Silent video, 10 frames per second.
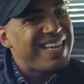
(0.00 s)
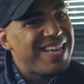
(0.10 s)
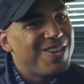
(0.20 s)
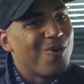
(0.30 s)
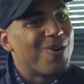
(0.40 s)

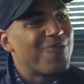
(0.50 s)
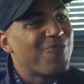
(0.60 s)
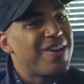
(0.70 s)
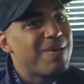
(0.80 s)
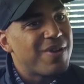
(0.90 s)
it, you weren't
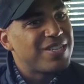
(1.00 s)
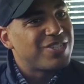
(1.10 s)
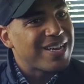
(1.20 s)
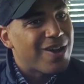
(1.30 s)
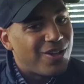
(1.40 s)
afraid to embrace
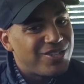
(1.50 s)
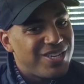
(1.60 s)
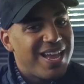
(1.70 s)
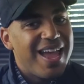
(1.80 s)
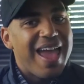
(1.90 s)

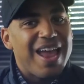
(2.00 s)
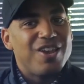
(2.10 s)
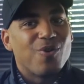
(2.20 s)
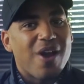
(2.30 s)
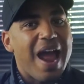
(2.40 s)
technology,
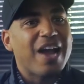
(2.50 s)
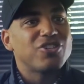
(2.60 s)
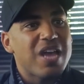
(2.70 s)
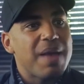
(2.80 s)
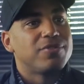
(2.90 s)
and you are
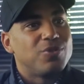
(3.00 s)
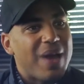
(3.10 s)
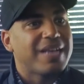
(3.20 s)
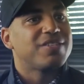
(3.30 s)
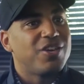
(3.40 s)
actually able to
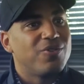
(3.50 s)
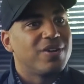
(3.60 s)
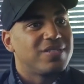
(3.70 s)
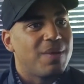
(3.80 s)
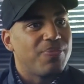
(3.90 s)
execute
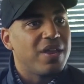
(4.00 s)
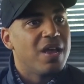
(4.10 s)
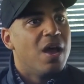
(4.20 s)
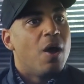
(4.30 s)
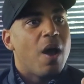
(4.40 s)
on something
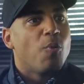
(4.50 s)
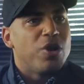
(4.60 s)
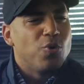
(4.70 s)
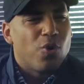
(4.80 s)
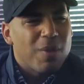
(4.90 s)

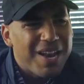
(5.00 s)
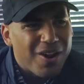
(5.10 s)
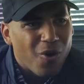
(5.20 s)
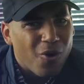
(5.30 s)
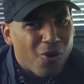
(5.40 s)
when you would have been at
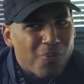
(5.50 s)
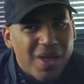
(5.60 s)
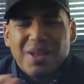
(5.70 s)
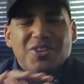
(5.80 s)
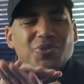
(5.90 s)
home
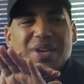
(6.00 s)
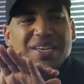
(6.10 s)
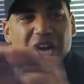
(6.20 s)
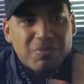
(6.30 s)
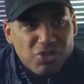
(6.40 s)

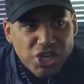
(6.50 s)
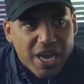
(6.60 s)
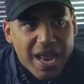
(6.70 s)
doing dumb shit